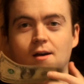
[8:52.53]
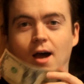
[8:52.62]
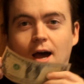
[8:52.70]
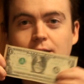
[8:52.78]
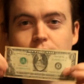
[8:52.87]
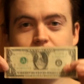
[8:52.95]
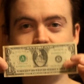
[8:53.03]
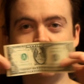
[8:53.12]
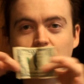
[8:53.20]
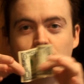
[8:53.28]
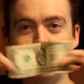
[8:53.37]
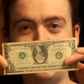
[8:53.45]
I used a
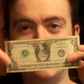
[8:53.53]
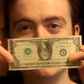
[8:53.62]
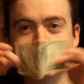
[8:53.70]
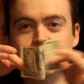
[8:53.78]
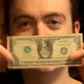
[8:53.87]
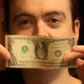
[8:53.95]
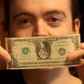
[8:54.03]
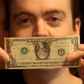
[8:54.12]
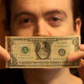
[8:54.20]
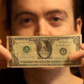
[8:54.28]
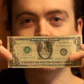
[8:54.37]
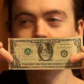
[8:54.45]
dollar bill as
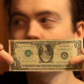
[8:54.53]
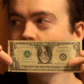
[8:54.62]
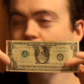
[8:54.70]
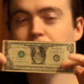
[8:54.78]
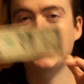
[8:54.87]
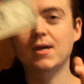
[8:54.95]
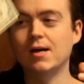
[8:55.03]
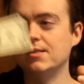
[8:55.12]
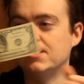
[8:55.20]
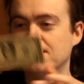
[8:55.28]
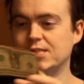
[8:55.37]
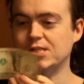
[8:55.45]
the bookmark
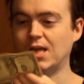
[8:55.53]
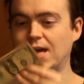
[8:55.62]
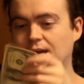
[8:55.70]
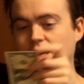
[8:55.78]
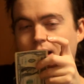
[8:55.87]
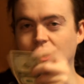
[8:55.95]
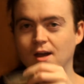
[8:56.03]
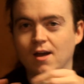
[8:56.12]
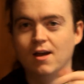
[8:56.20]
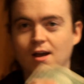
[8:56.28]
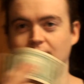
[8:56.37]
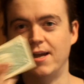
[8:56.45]
because it's like
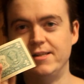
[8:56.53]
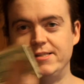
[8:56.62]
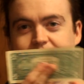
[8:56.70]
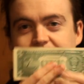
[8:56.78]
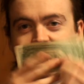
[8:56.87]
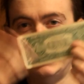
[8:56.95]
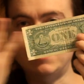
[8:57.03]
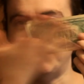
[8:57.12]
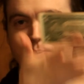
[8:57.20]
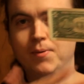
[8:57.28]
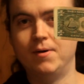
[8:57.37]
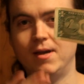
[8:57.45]
it,
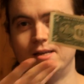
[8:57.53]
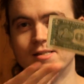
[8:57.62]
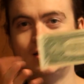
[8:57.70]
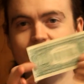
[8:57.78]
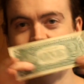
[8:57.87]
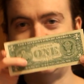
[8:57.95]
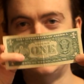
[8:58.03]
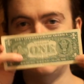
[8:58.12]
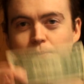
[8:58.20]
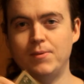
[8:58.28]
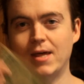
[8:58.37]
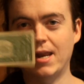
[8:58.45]
deep isn't it
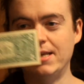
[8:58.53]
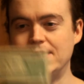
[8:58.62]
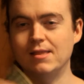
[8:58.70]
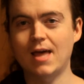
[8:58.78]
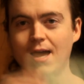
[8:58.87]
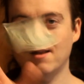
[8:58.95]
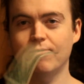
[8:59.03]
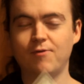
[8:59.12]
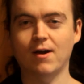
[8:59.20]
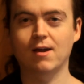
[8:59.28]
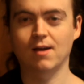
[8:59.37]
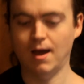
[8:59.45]
deep that I did that?
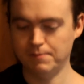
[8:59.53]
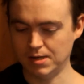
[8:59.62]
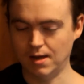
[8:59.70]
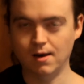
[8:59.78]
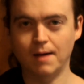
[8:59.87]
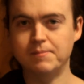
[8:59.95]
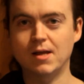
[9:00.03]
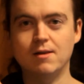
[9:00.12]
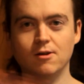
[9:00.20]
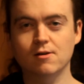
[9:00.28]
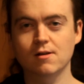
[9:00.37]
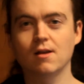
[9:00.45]
Fuck, I'm done. I'm done,
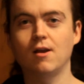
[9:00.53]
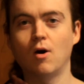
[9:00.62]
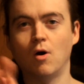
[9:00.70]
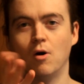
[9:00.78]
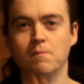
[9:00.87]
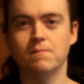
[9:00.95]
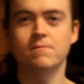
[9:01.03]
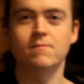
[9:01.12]
dude. Go home.